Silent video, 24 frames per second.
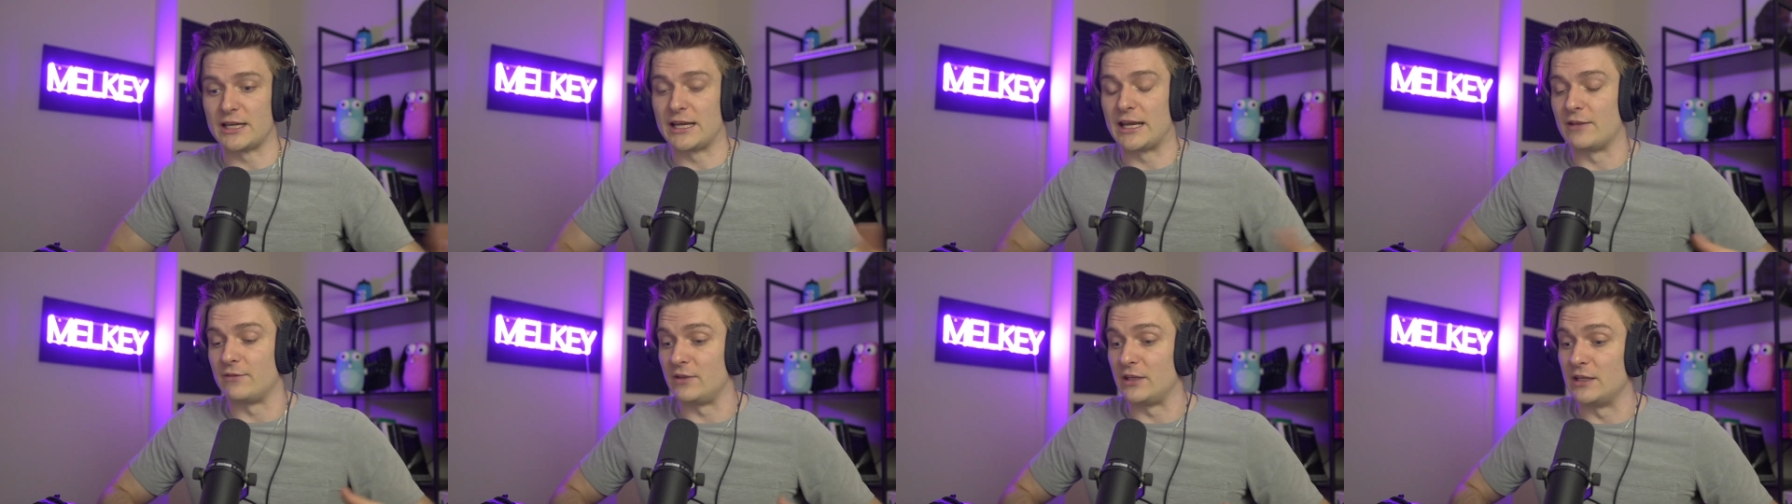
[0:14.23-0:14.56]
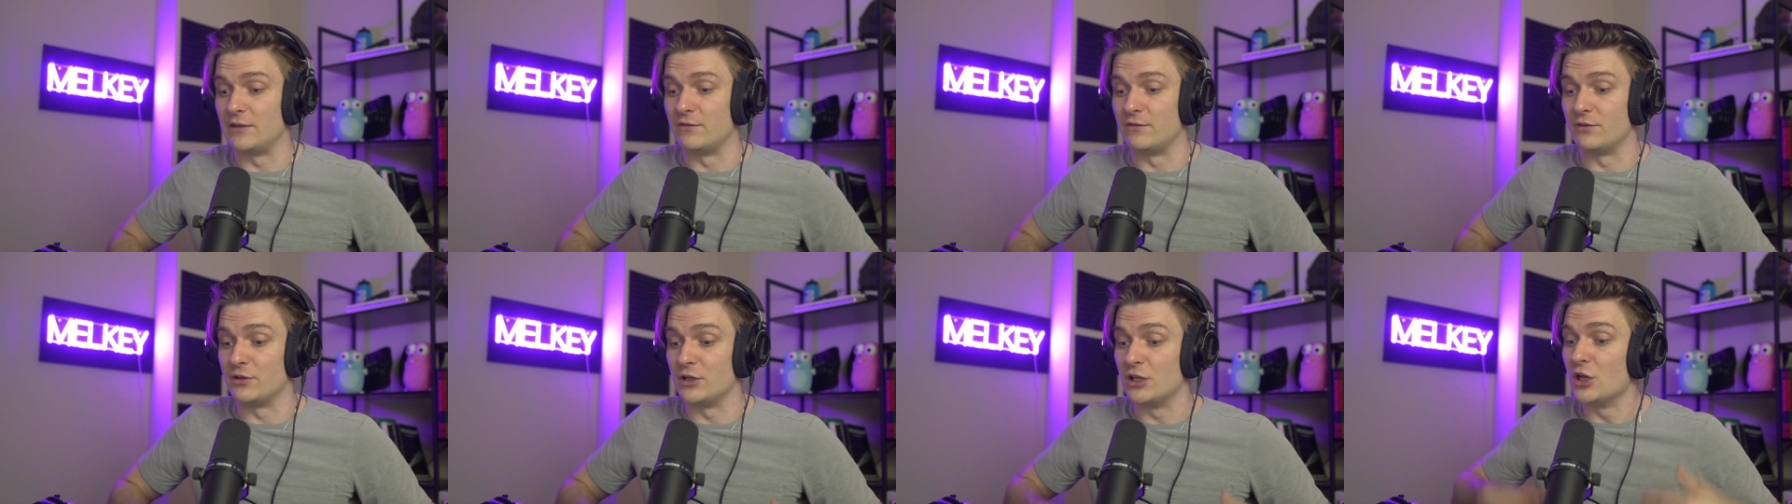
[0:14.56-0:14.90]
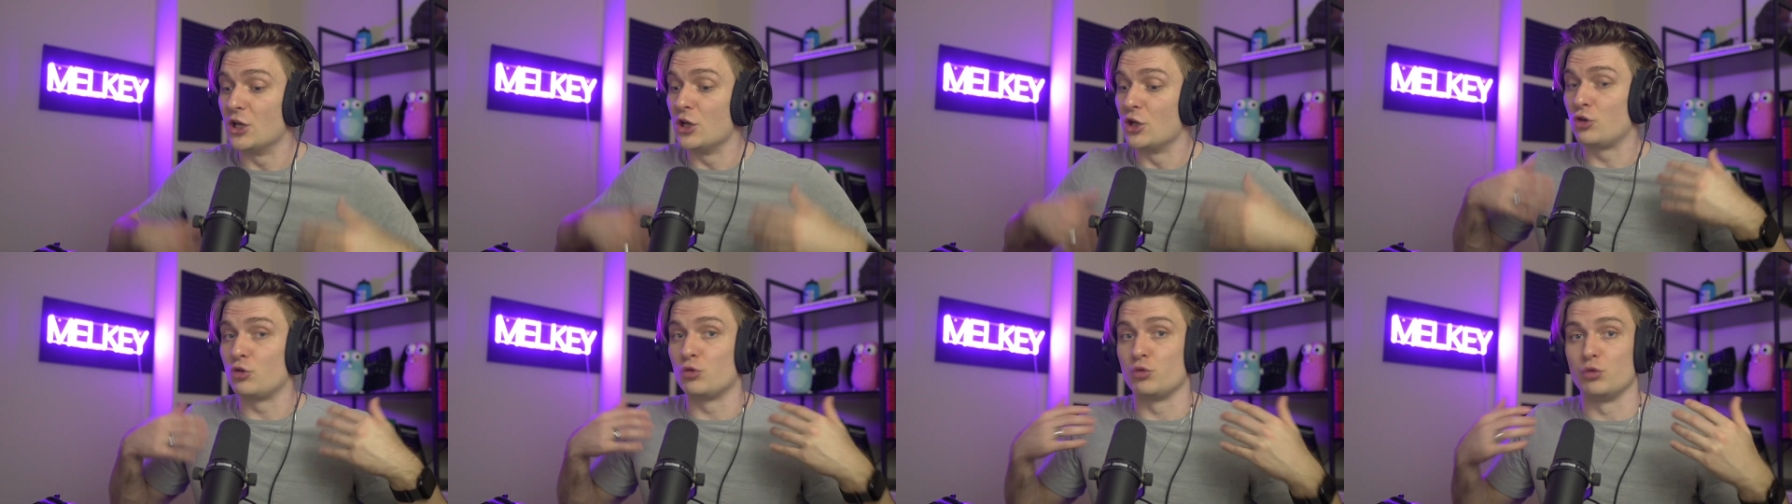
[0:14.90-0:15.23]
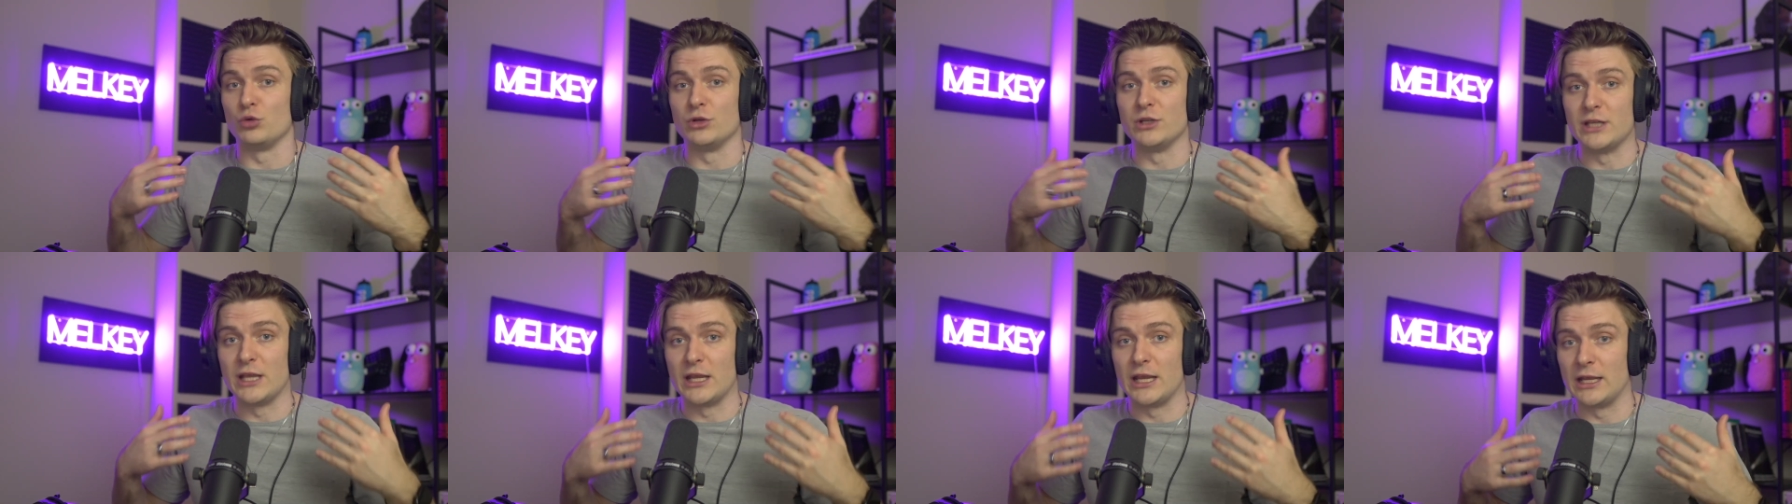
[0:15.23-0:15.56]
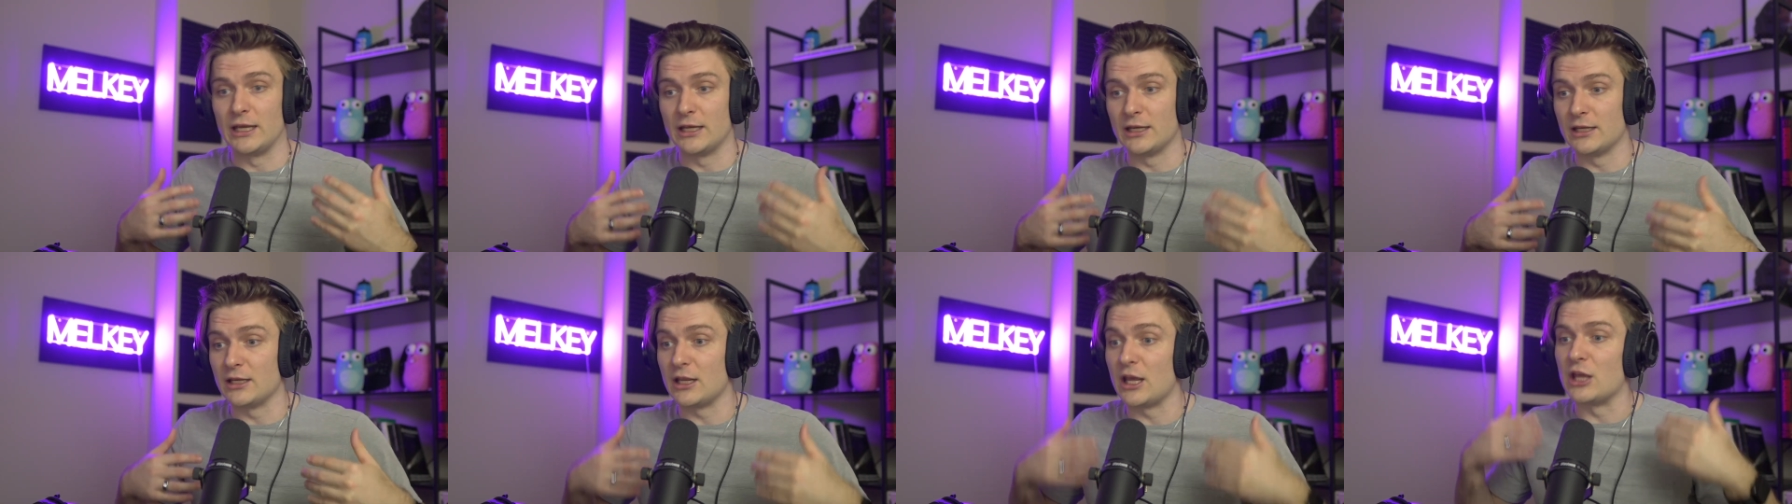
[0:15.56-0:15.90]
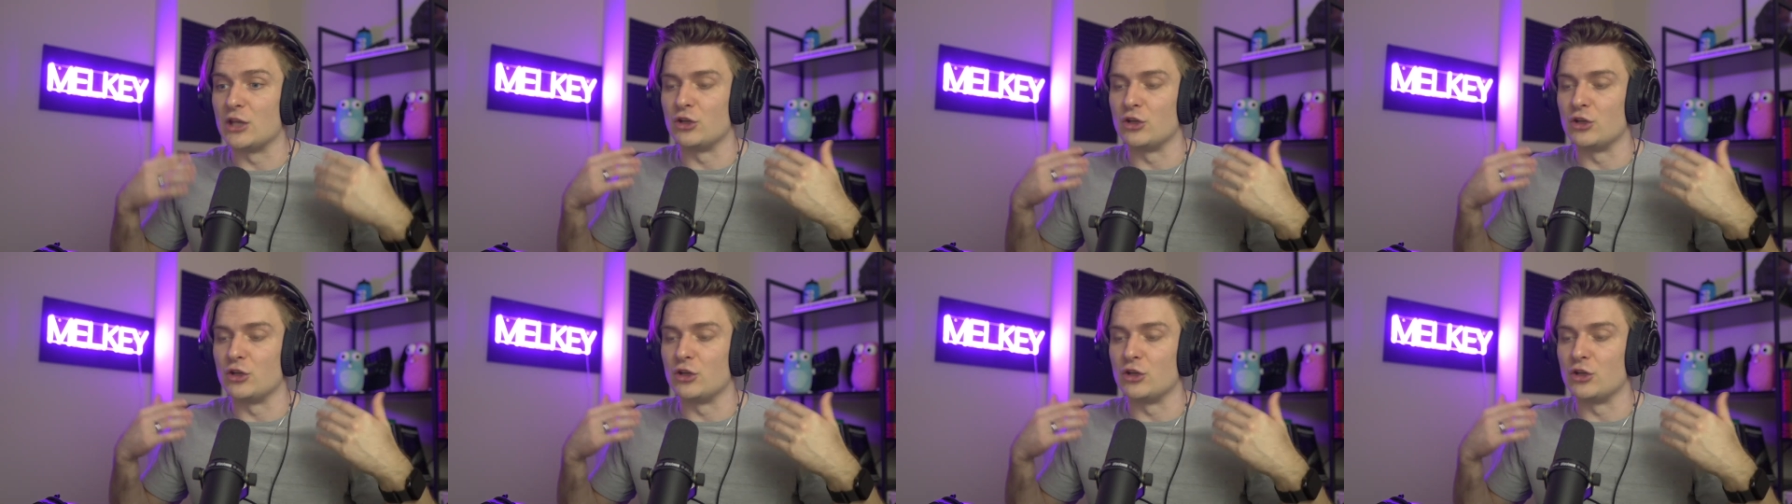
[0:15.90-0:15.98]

and I've even created